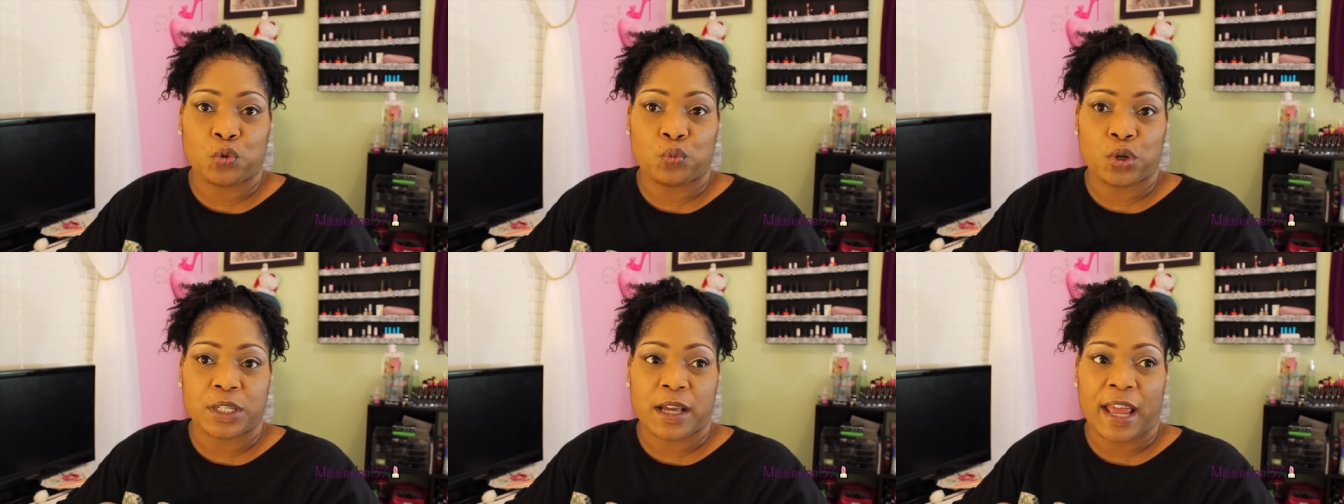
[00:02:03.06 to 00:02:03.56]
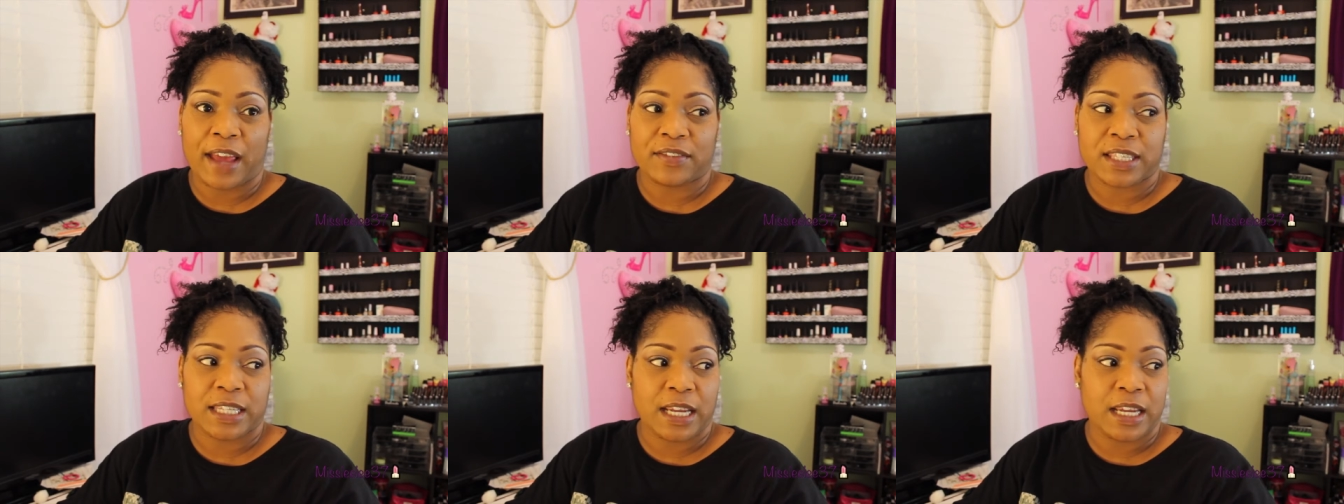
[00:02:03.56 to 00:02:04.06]
you would have
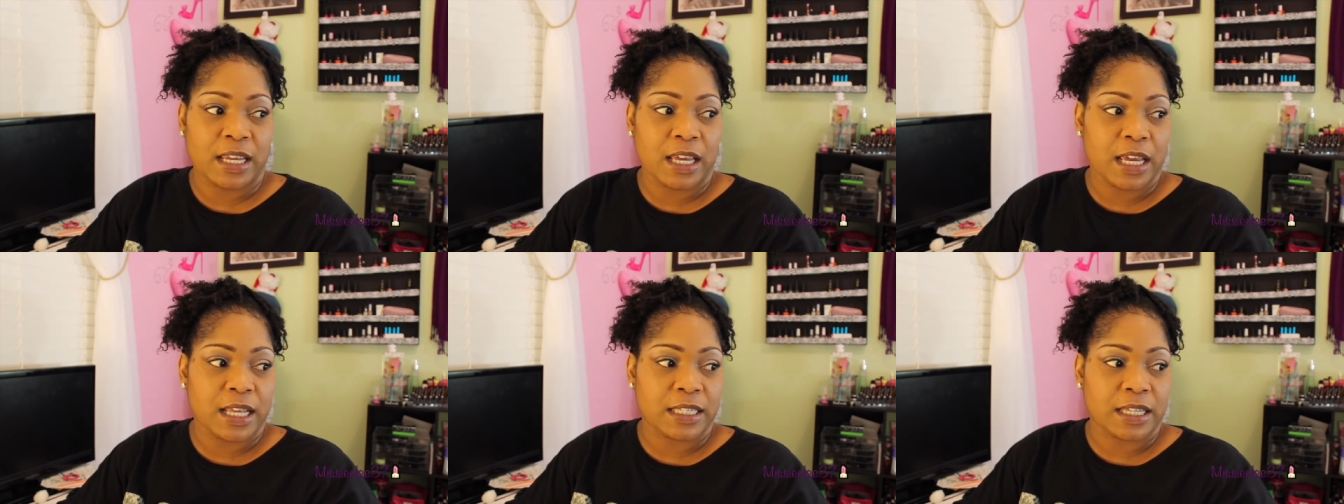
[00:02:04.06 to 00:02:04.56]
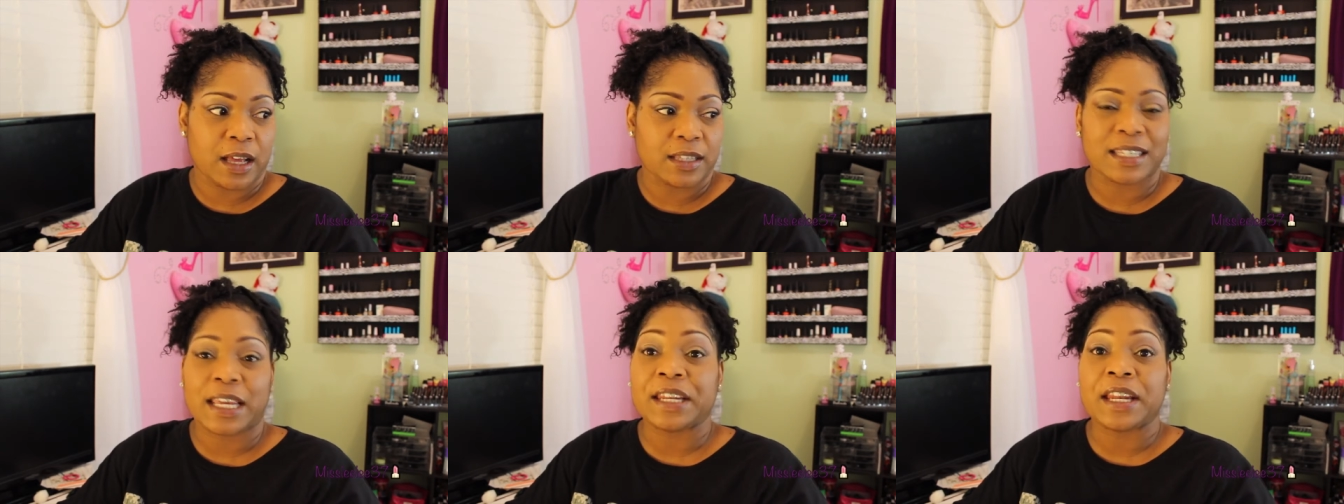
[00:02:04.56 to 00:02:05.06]
seen it's
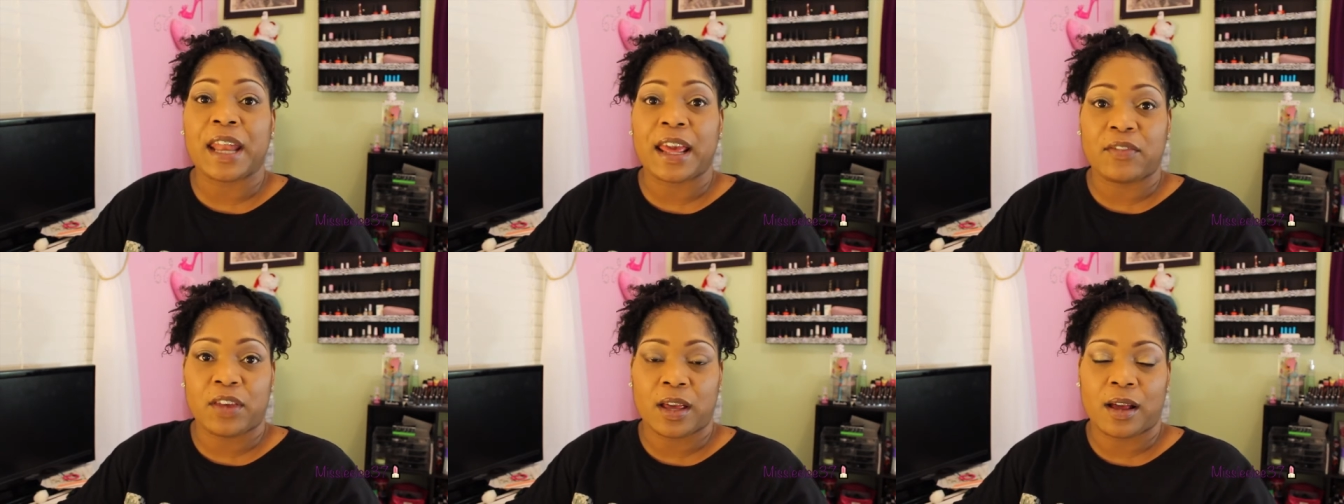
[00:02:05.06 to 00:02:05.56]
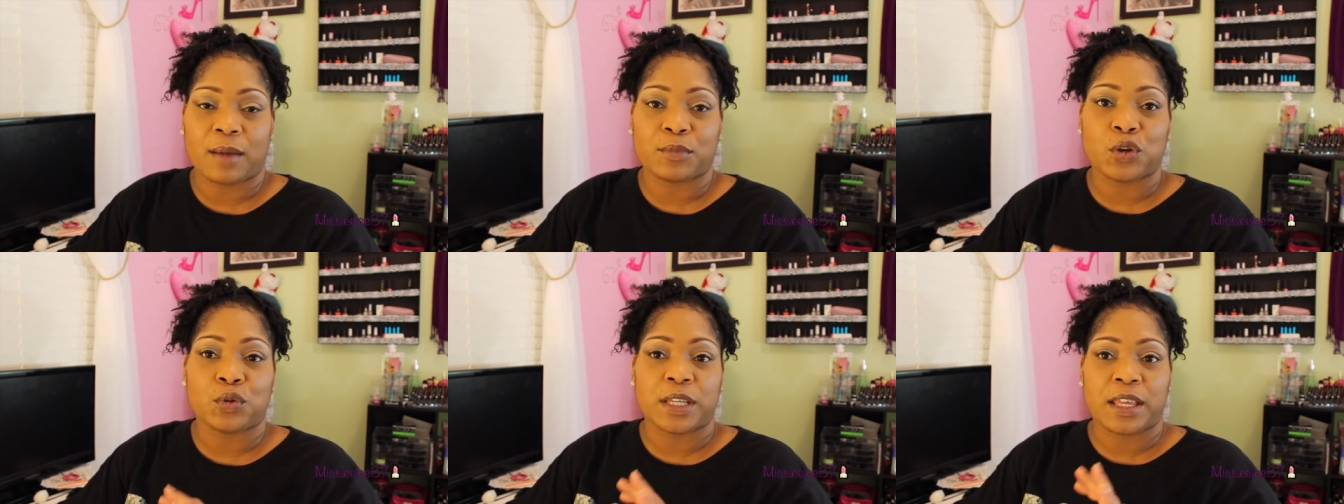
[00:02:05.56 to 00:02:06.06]
Skindinavia. I'm
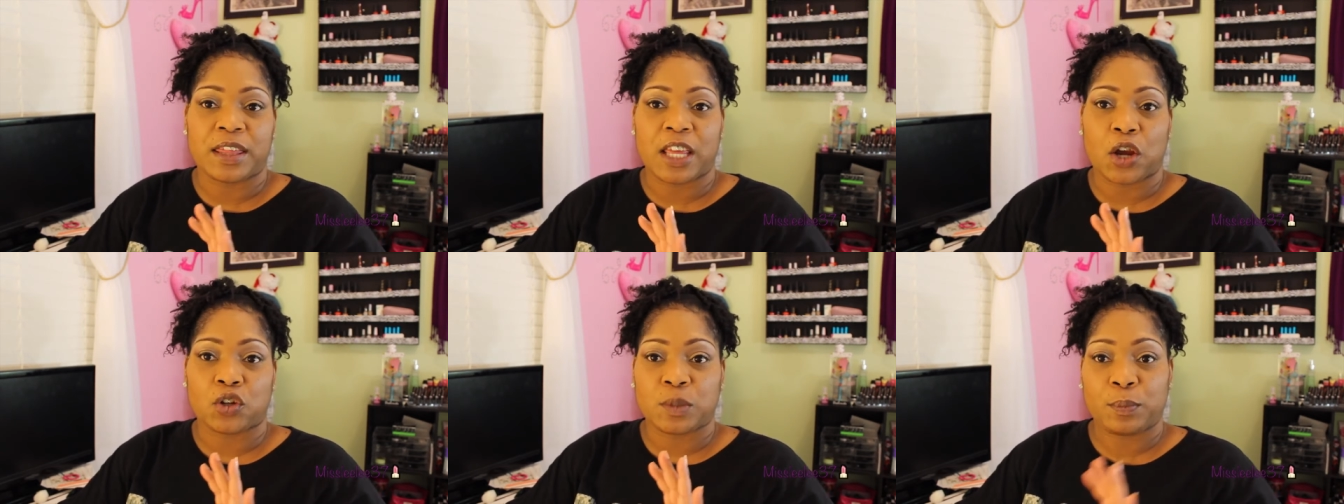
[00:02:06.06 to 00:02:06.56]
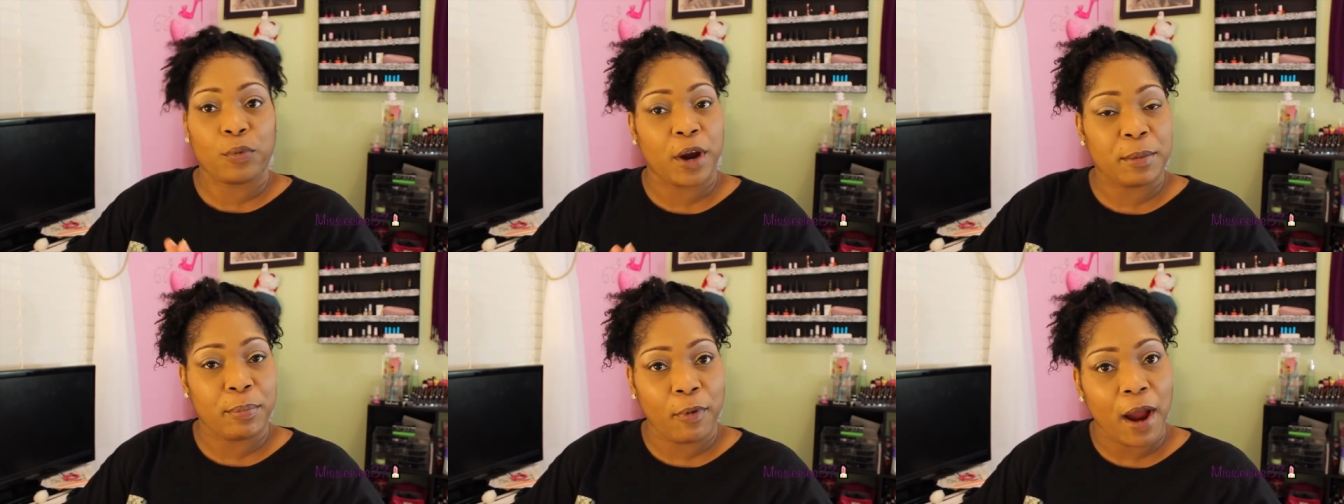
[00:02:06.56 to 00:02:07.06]
using their
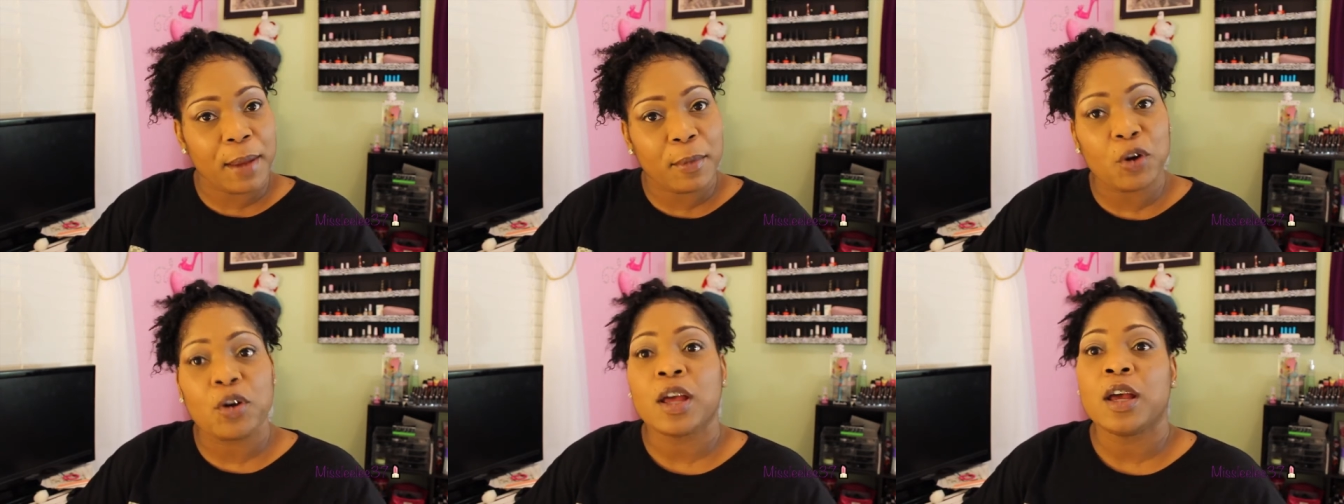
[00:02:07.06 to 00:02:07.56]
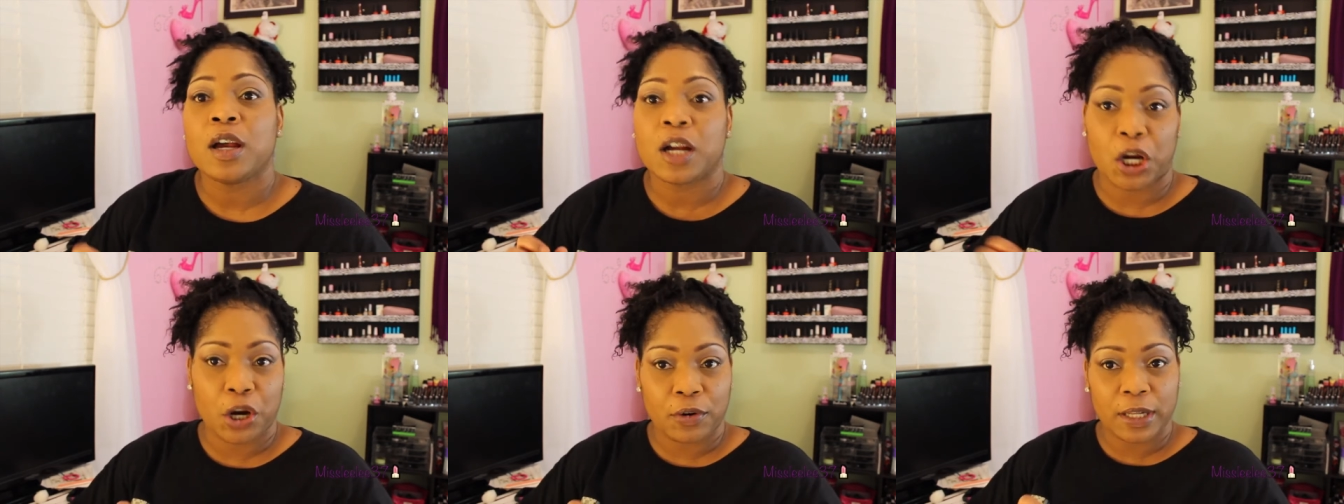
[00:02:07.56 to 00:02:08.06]
spray primer
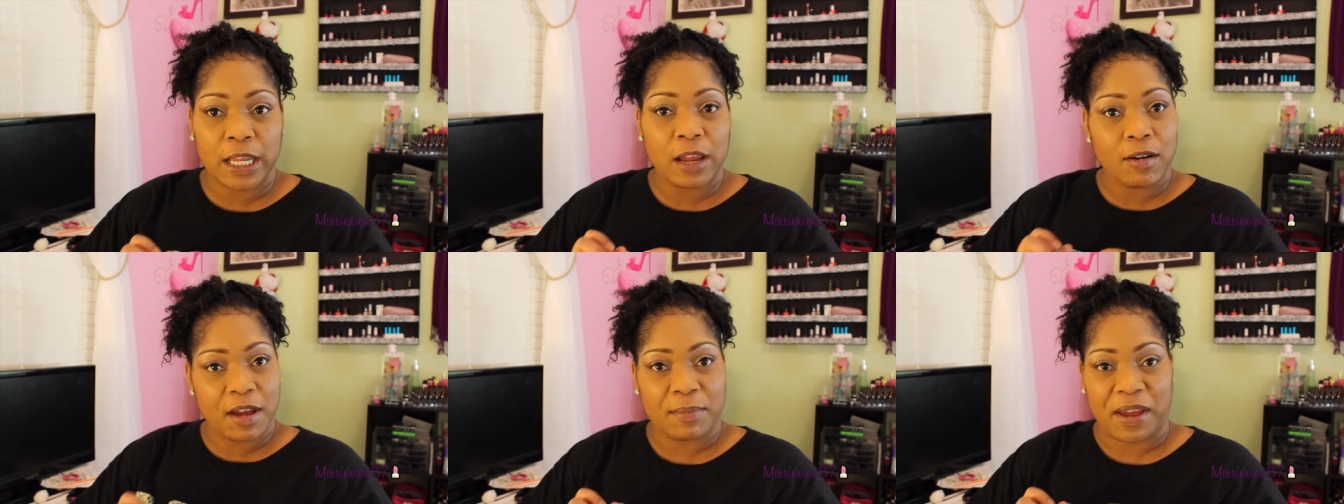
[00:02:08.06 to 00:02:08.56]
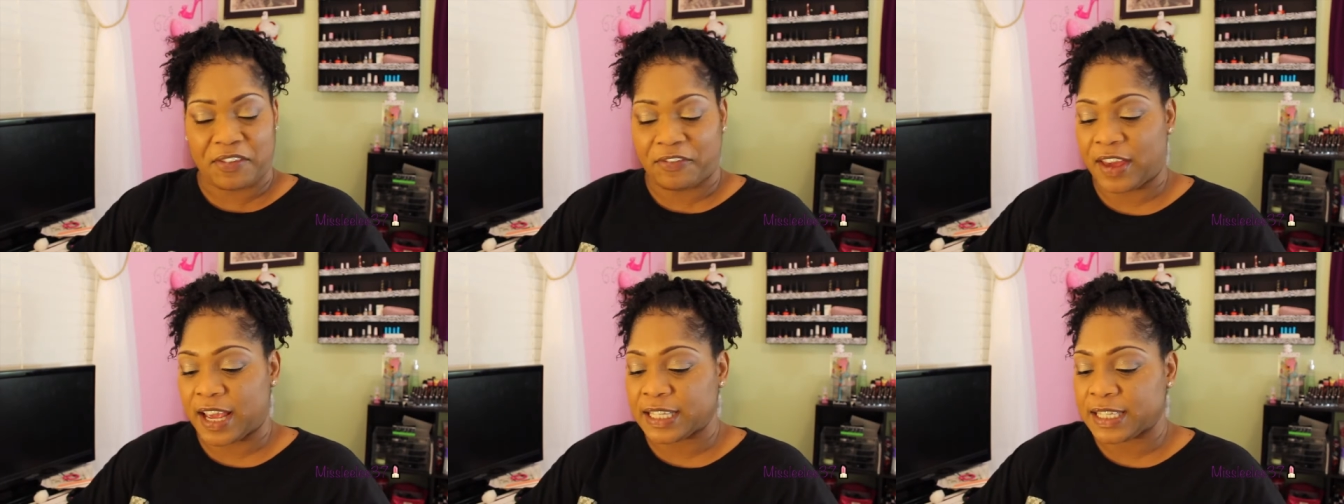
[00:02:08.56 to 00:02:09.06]
currently on my
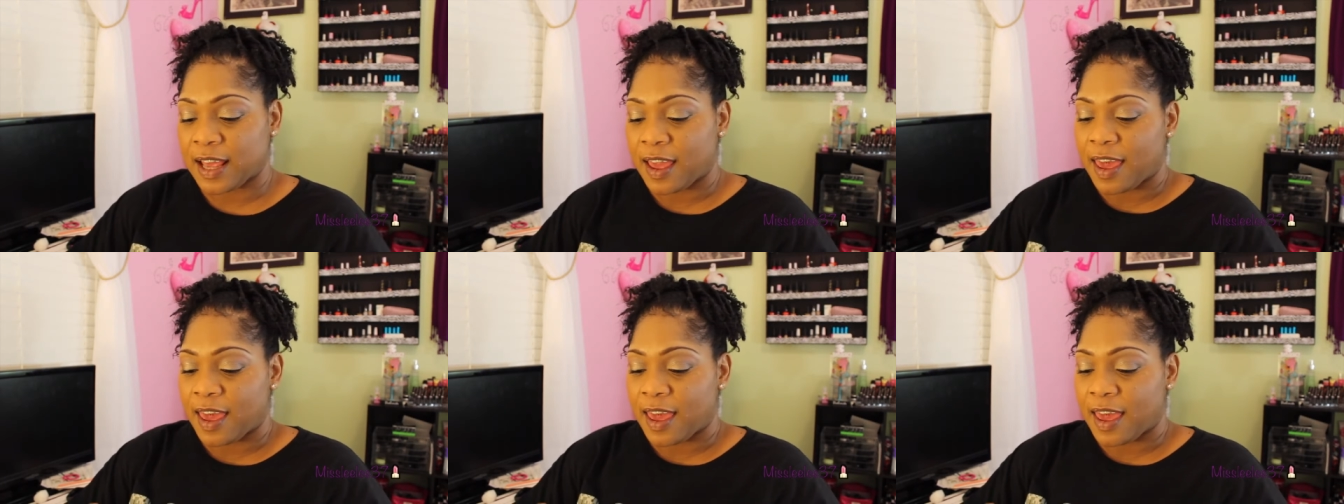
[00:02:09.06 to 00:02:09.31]
face.